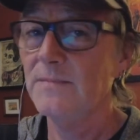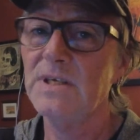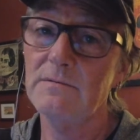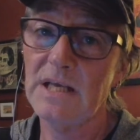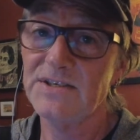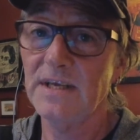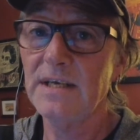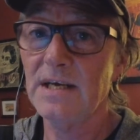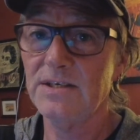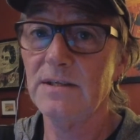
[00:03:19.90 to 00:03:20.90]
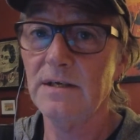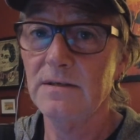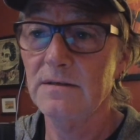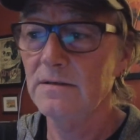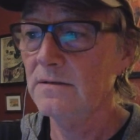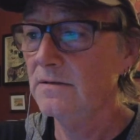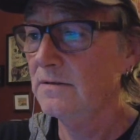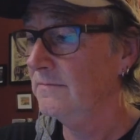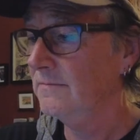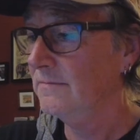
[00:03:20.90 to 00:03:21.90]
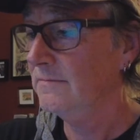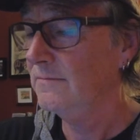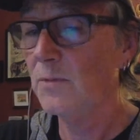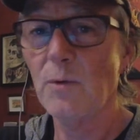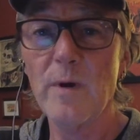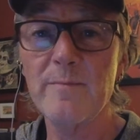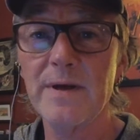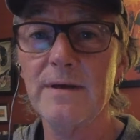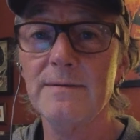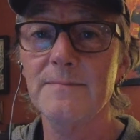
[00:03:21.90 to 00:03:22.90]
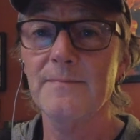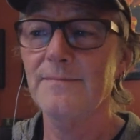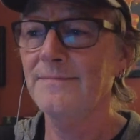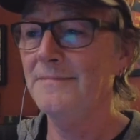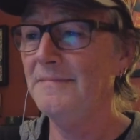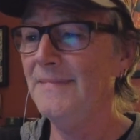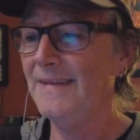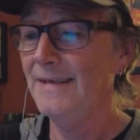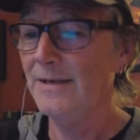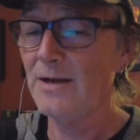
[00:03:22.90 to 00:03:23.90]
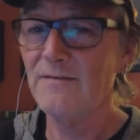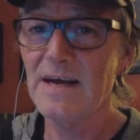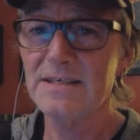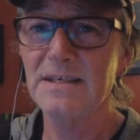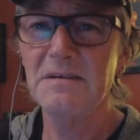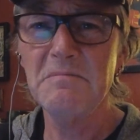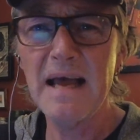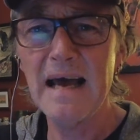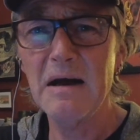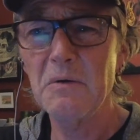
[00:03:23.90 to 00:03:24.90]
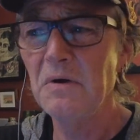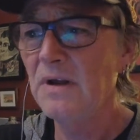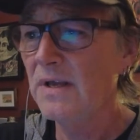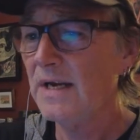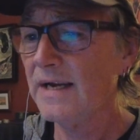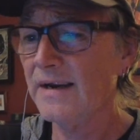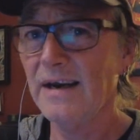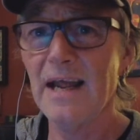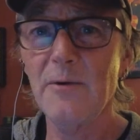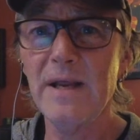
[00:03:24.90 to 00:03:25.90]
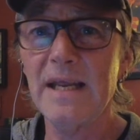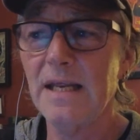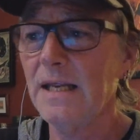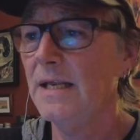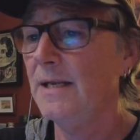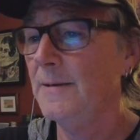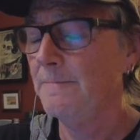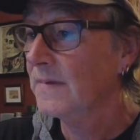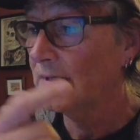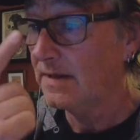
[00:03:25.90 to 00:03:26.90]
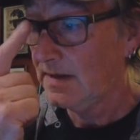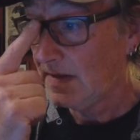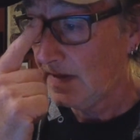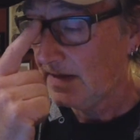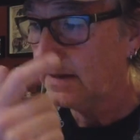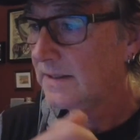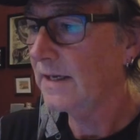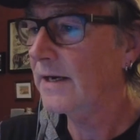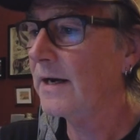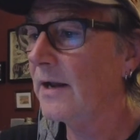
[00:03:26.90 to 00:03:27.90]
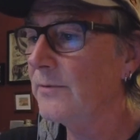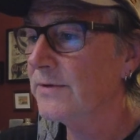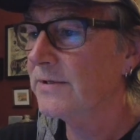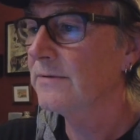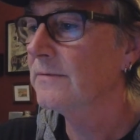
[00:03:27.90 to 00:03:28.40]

Last night, actually. What a wimp, eh? Got a vaccine. Ow! I got an owie. Get it out.